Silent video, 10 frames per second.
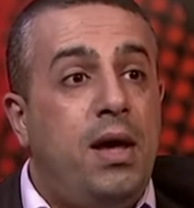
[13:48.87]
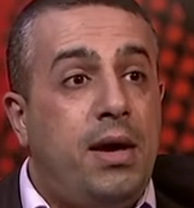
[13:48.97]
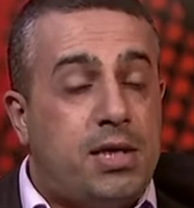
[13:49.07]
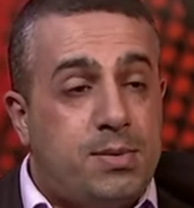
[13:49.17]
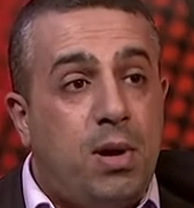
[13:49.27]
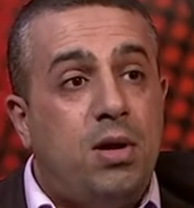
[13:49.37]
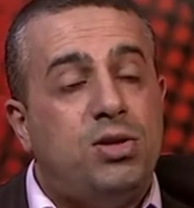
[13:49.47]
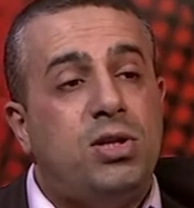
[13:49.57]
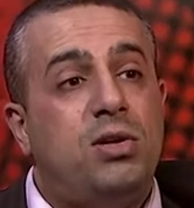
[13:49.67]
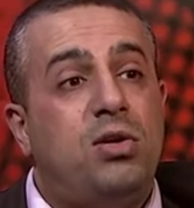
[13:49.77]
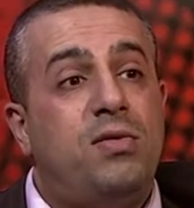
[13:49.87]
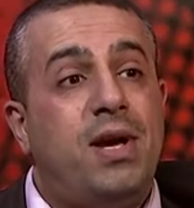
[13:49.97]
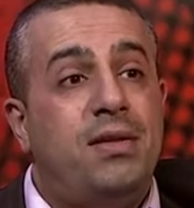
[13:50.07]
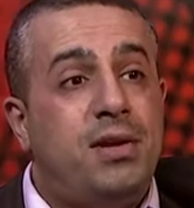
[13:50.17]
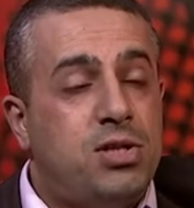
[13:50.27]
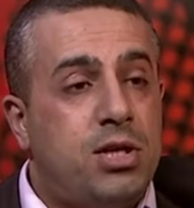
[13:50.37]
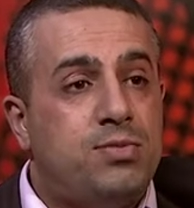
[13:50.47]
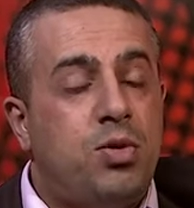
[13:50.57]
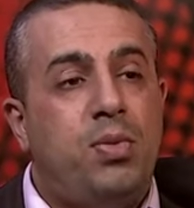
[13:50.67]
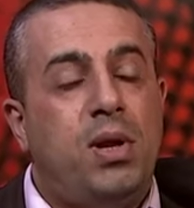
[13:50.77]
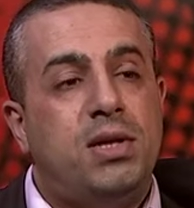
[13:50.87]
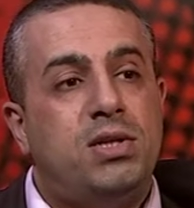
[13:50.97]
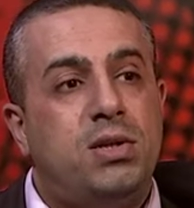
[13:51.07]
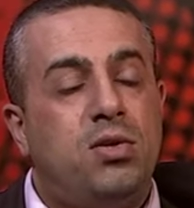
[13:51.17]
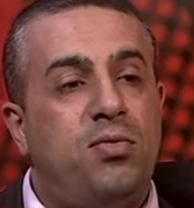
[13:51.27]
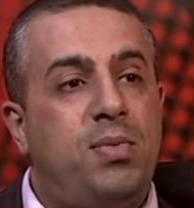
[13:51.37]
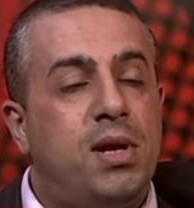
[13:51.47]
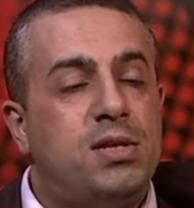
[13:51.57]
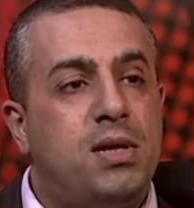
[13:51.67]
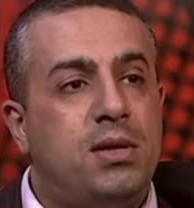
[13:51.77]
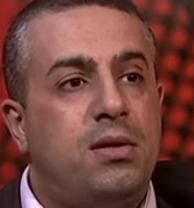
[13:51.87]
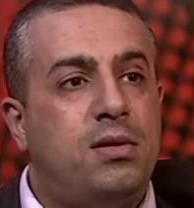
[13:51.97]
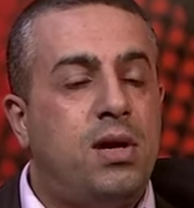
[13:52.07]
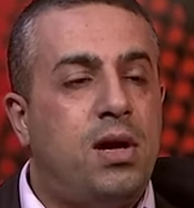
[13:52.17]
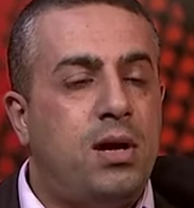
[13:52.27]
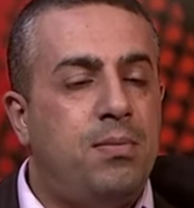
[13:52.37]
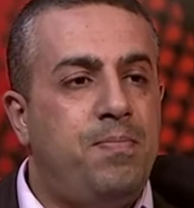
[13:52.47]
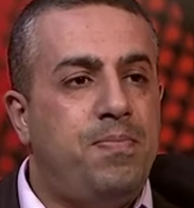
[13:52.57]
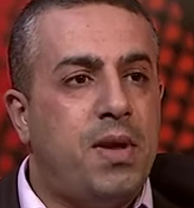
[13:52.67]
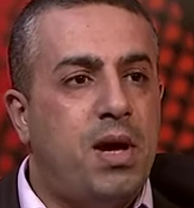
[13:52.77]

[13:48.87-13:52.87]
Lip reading: expulsion of the indigenous population of Palestine at the time.